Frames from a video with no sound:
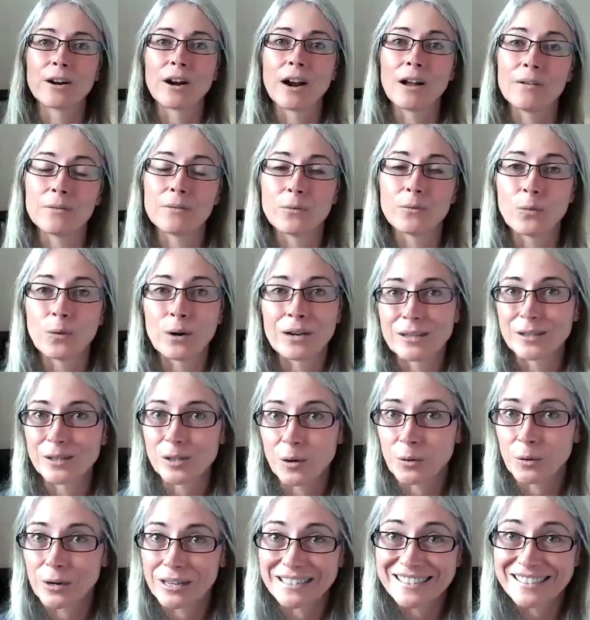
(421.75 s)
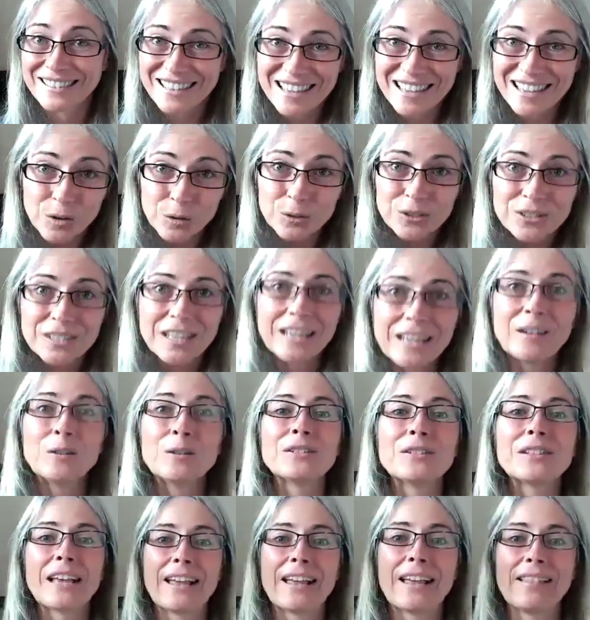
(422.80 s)
of what is known as thecal
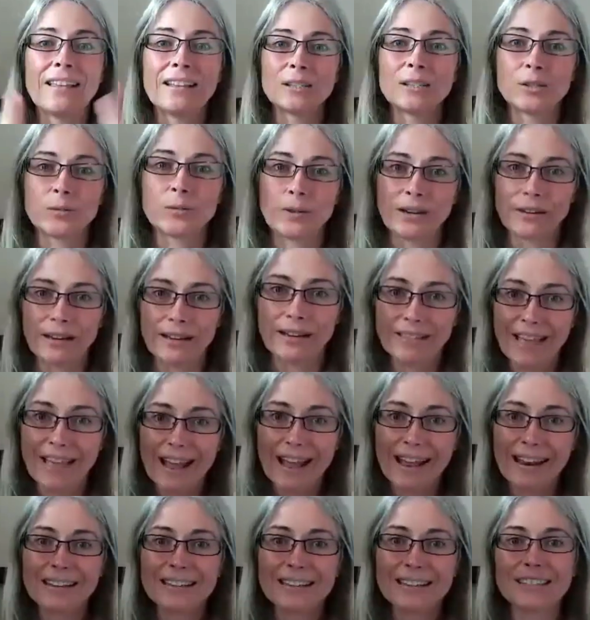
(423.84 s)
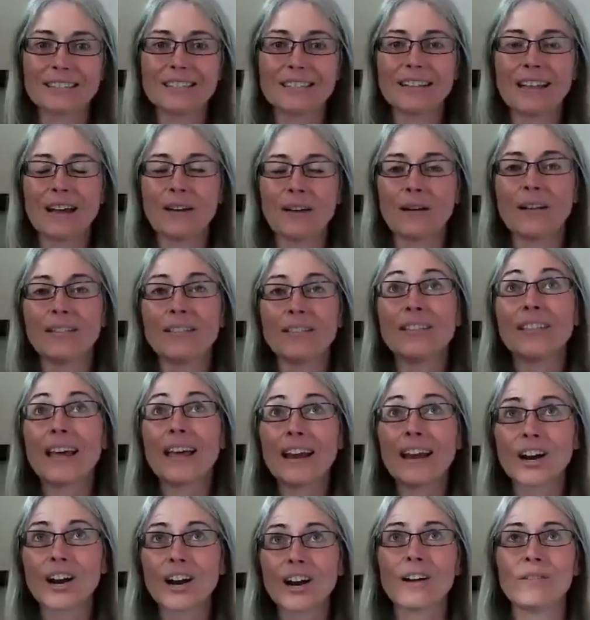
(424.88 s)
cells, and then surrounding that is a
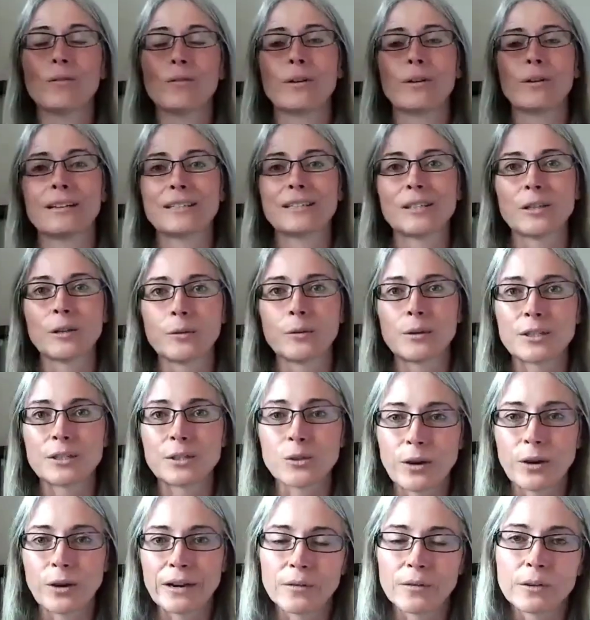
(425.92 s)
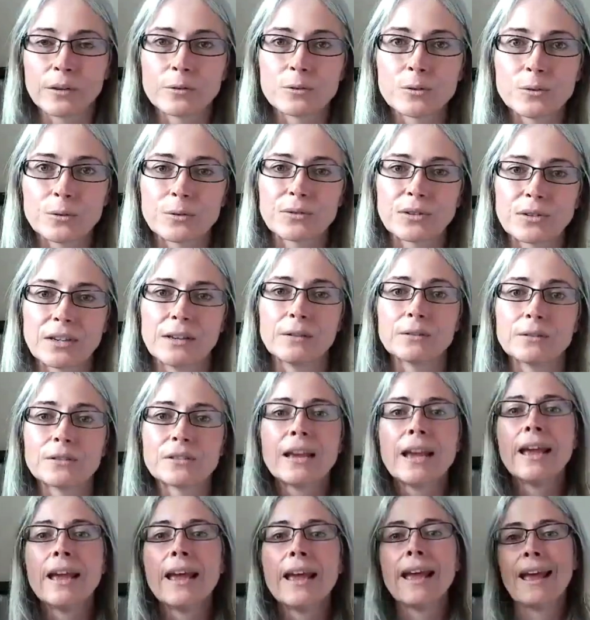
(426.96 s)
layer of what is known as granulosal cells.
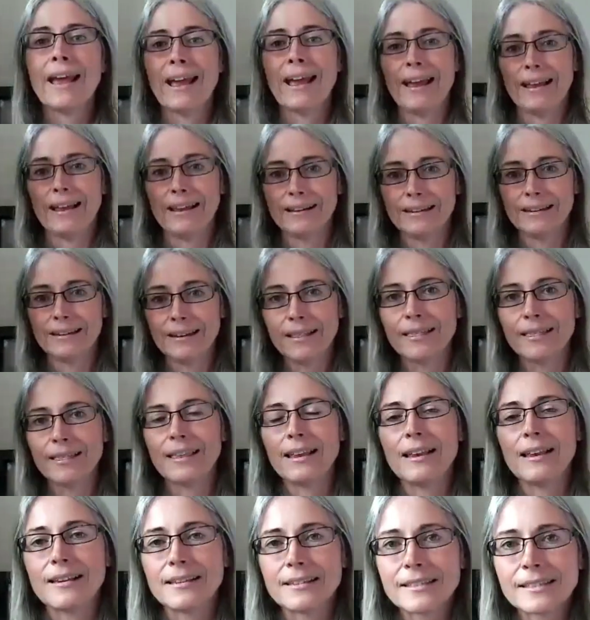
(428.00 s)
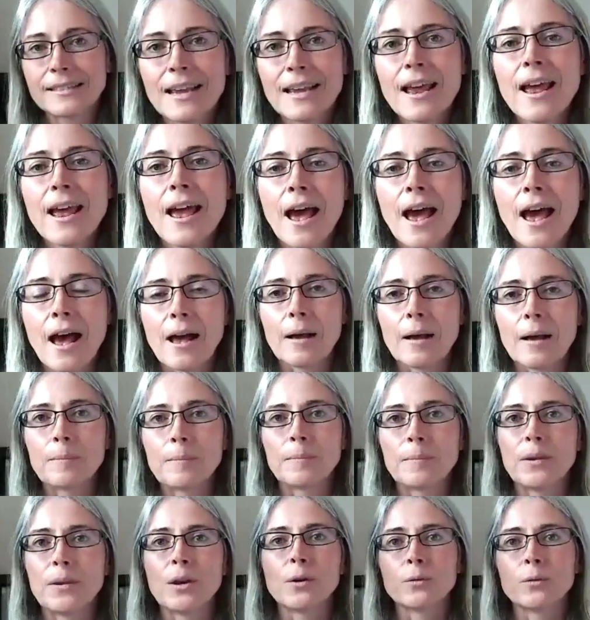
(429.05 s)
And these
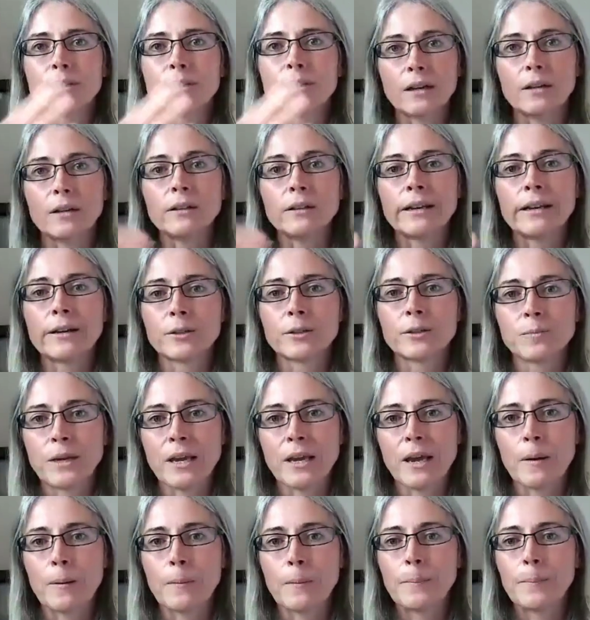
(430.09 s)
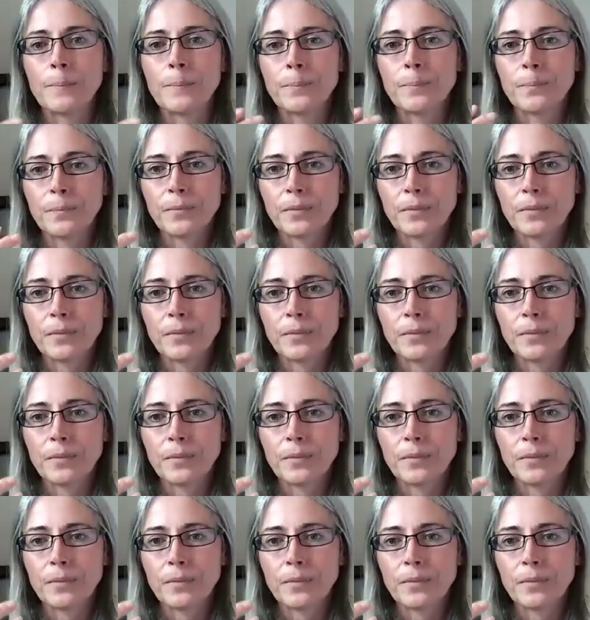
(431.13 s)
cell layers become